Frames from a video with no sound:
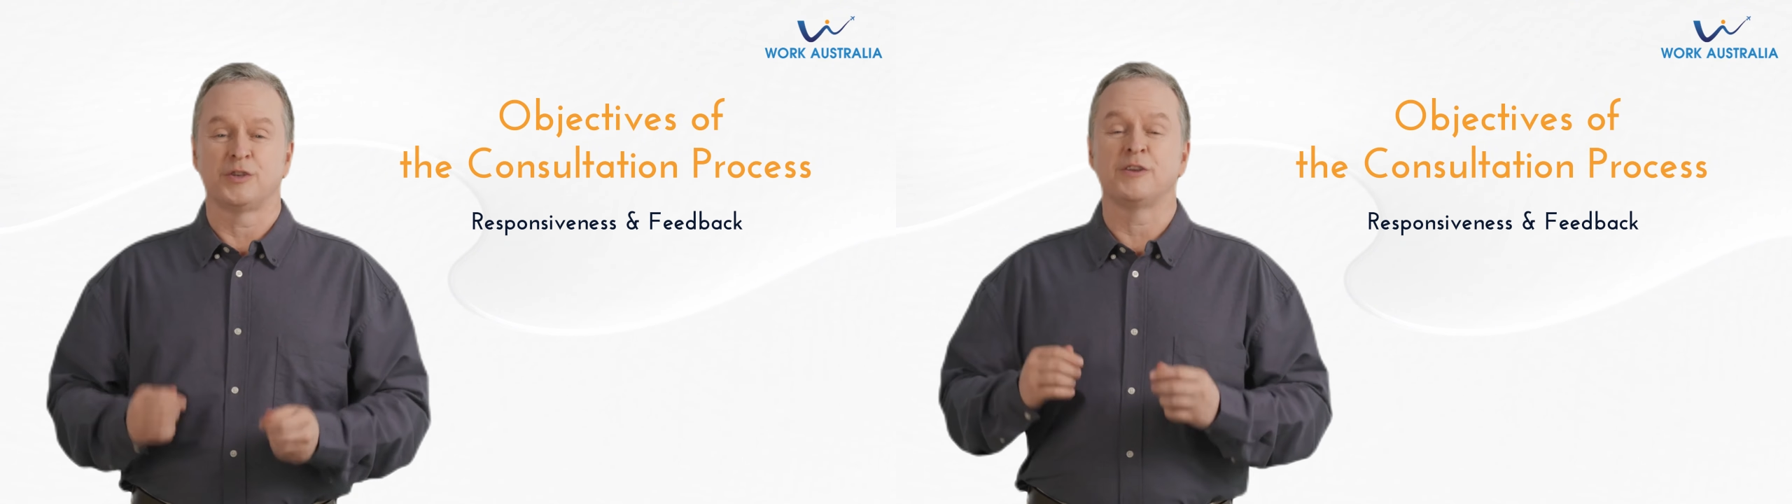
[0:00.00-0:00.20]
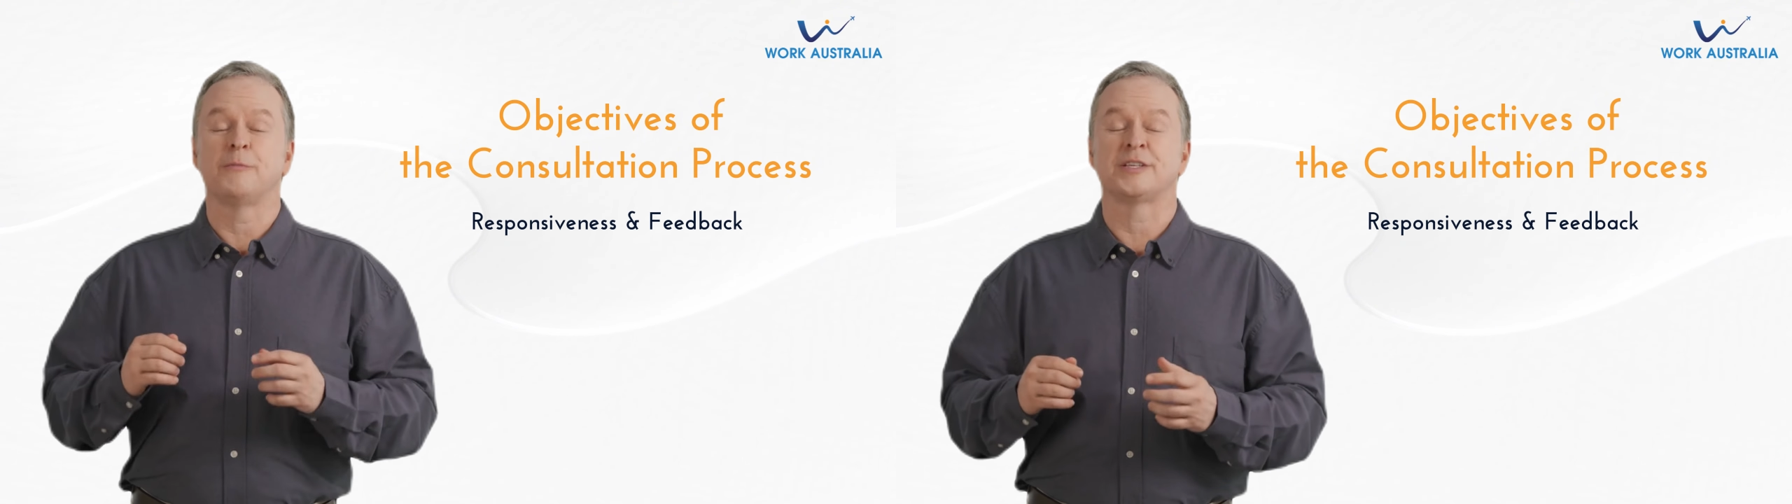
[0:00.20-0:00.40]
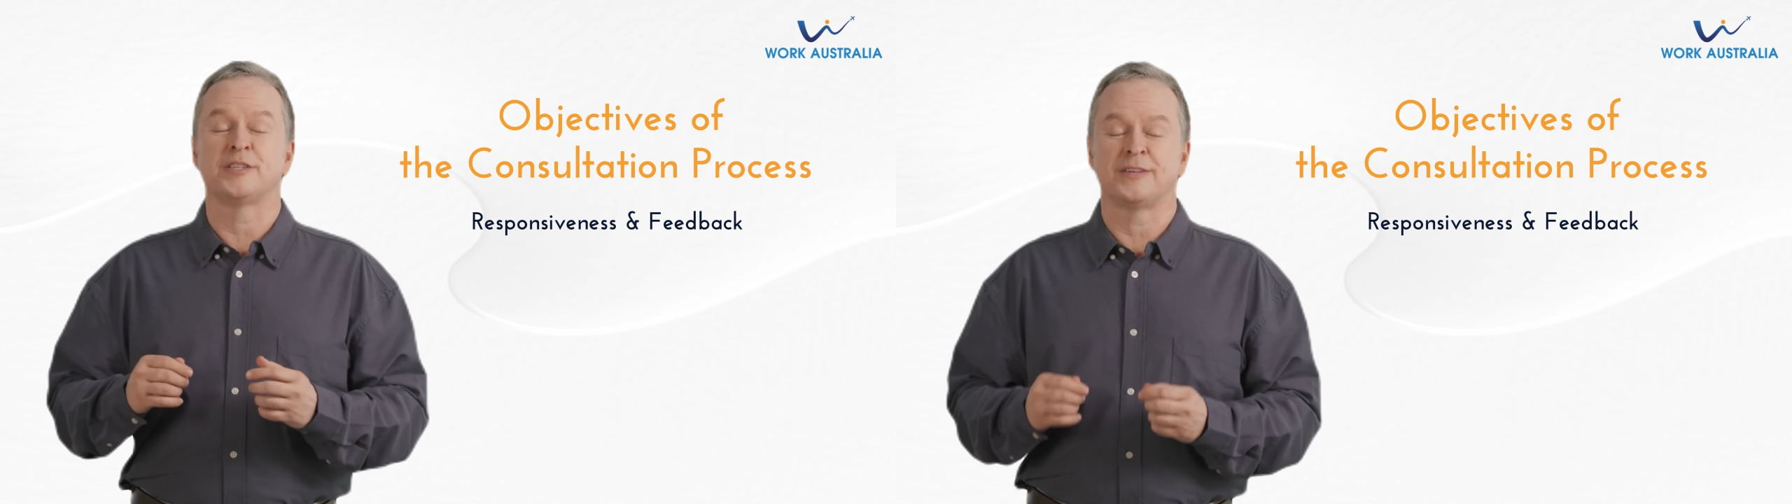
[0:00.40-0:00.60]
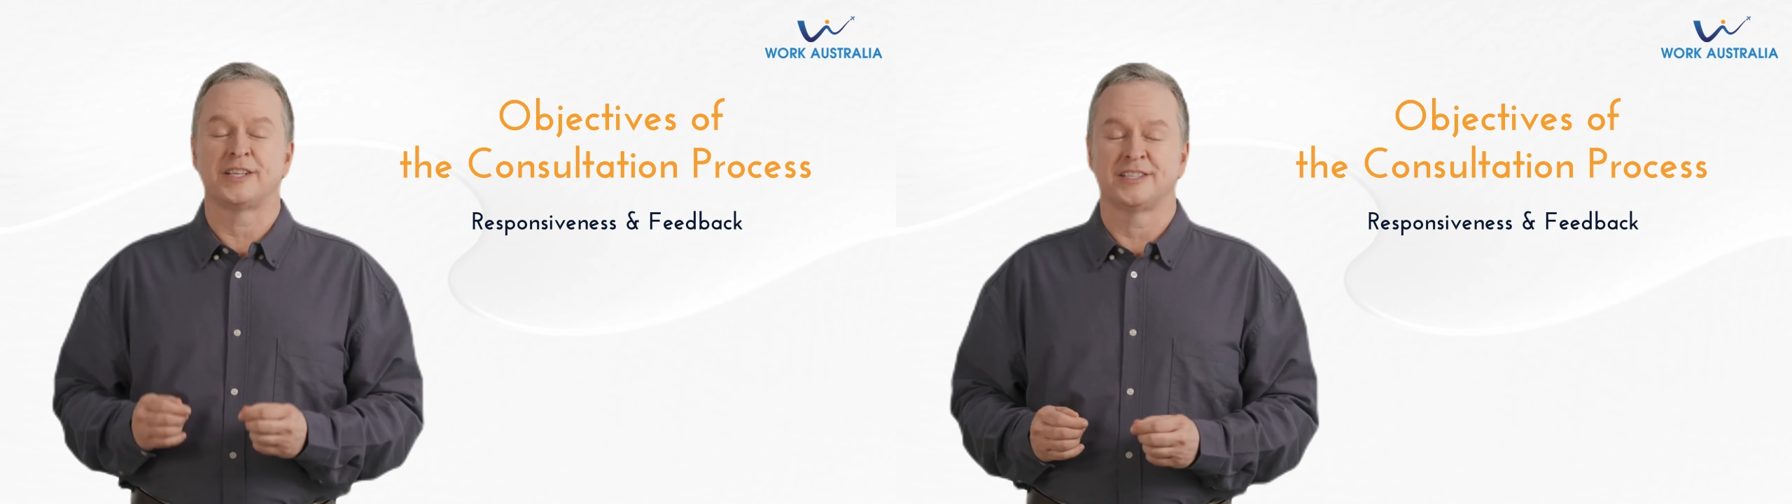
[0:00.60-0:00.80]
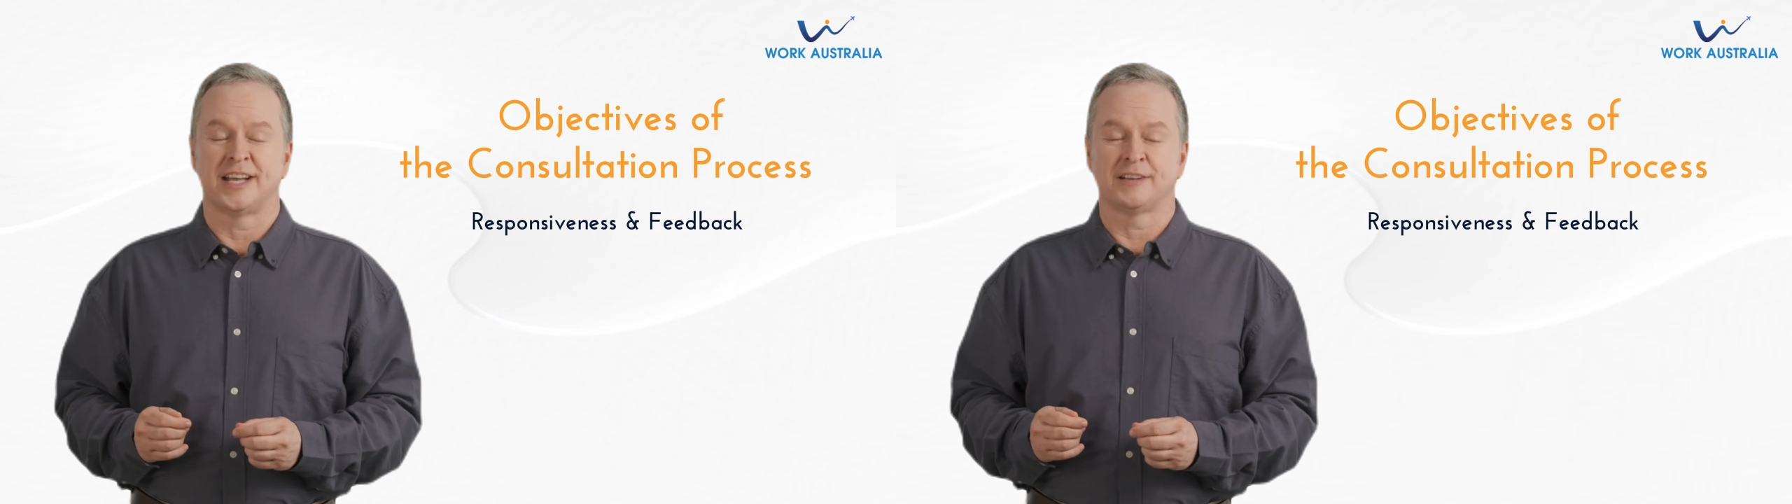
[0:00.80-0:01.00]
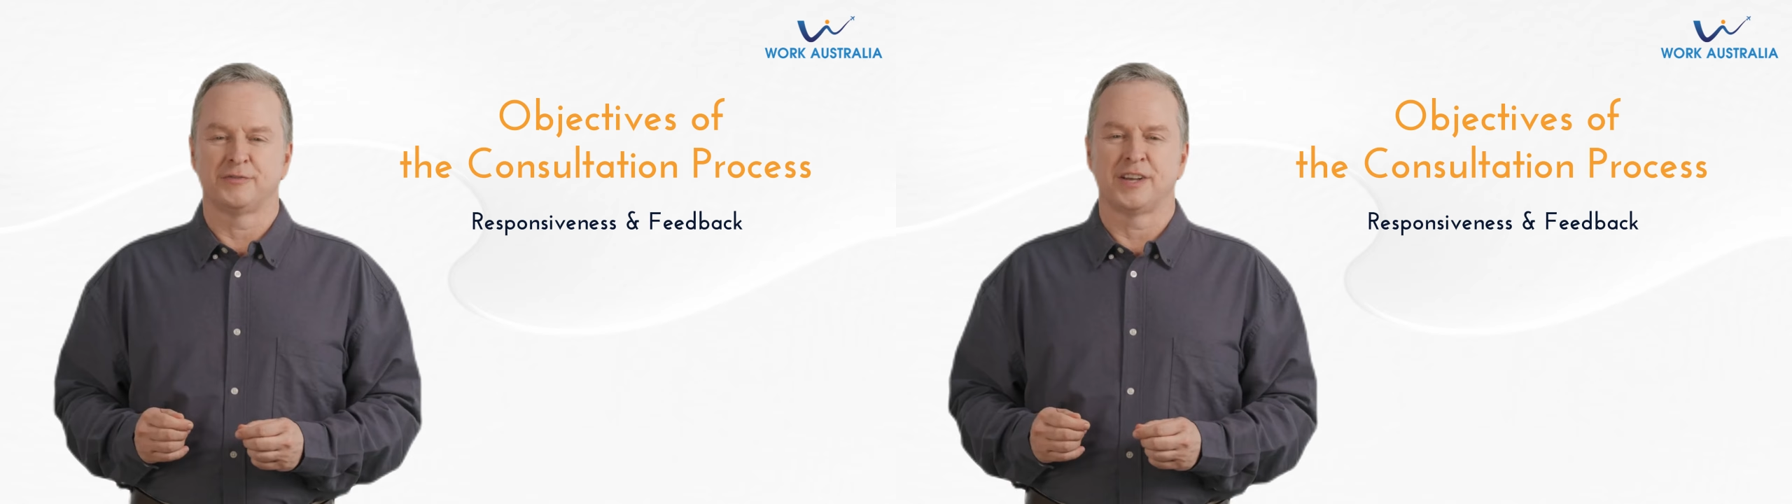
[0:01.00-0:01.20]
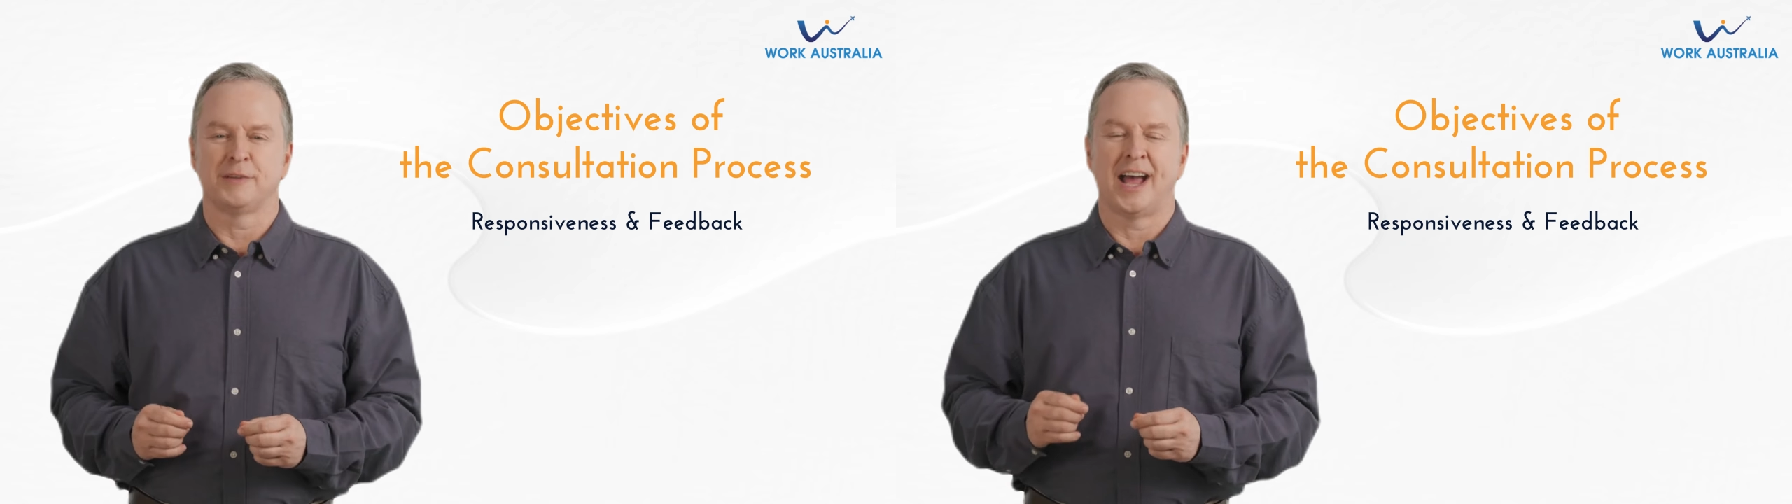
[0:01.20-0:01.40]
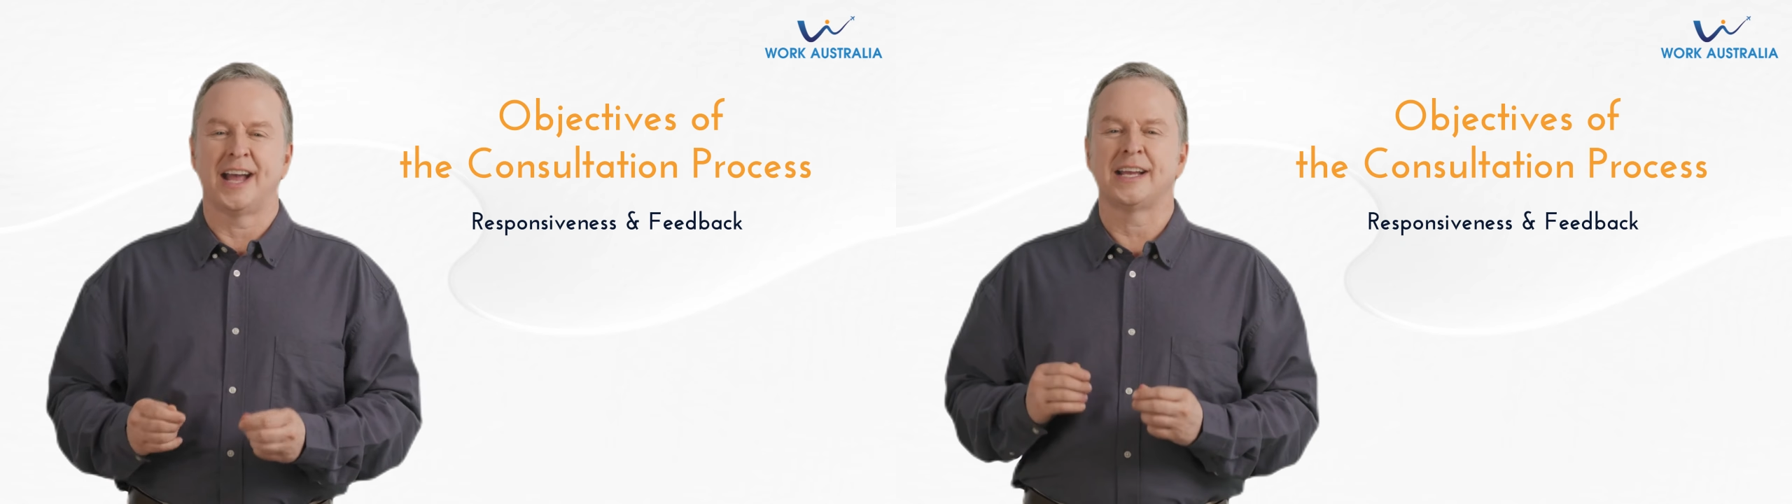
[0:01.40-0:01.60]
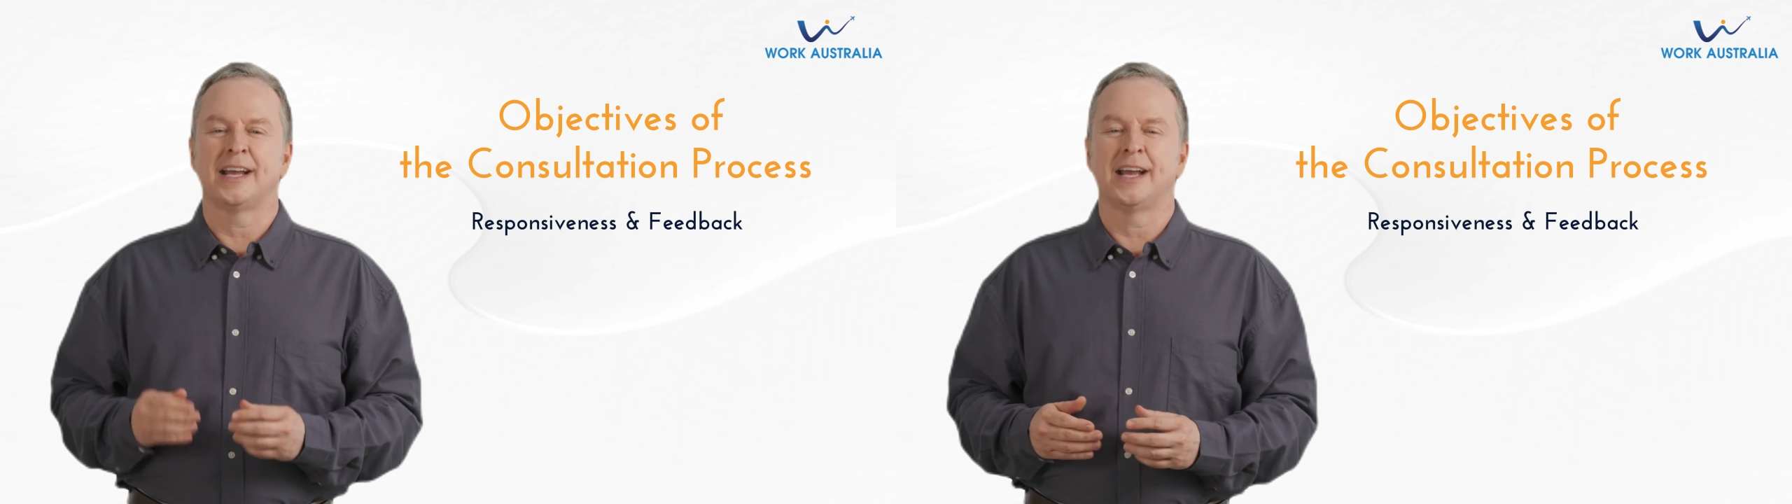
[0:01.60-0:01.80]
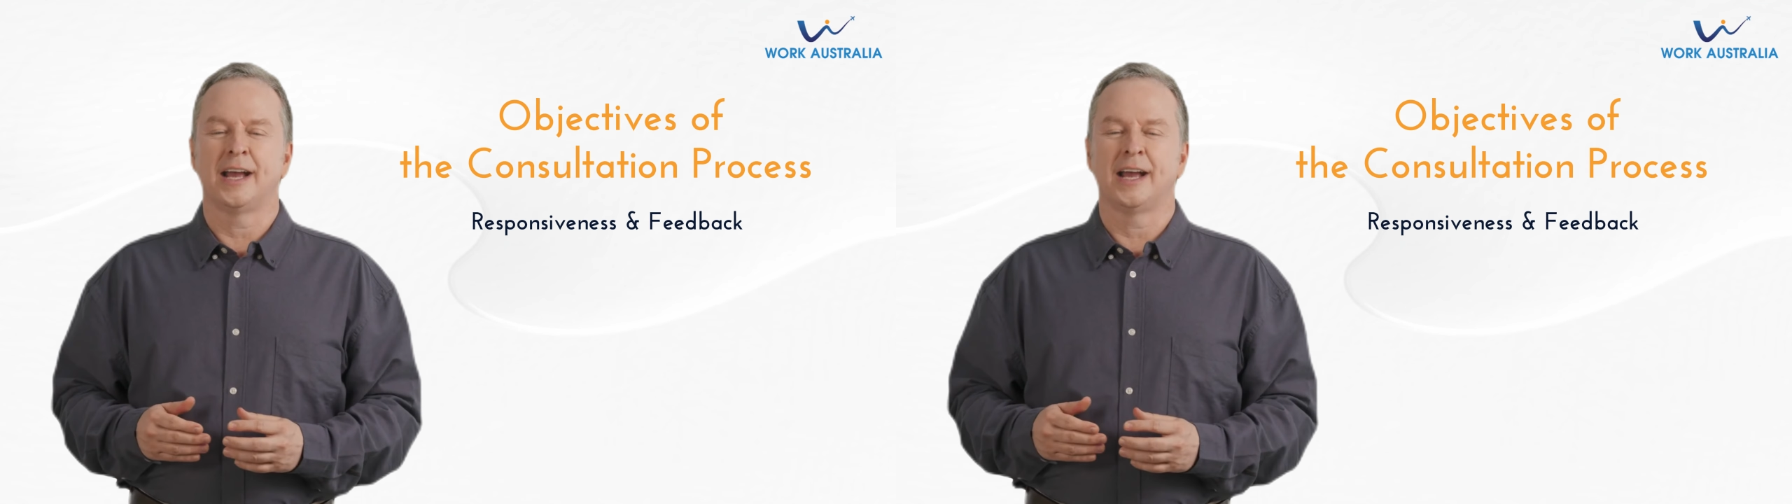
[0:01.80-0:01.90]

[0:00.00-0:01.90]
to responsiveness and feedback,